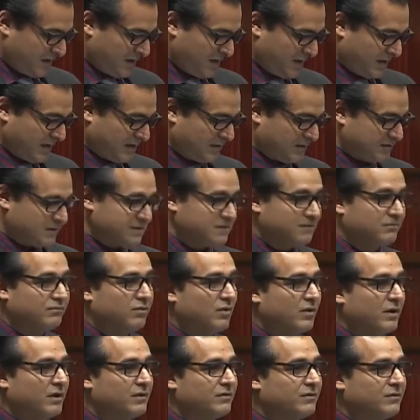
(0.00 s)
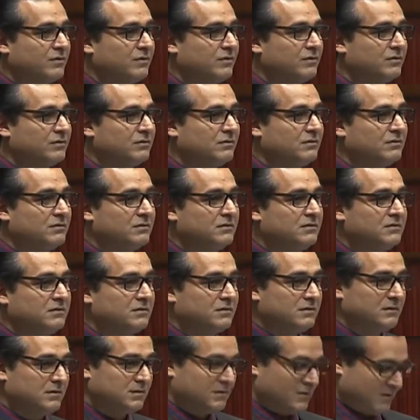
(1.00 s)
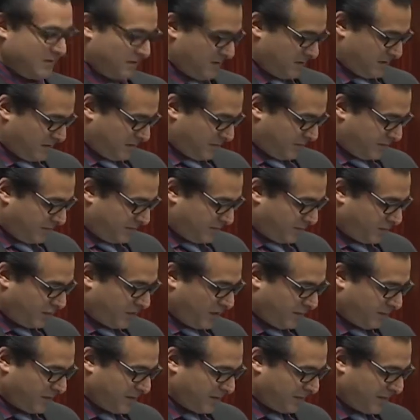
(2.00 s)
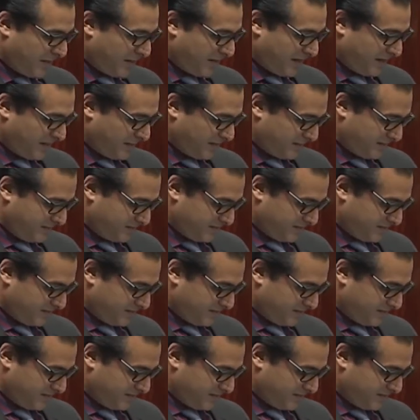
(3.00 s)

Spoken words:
and supported through proper planning.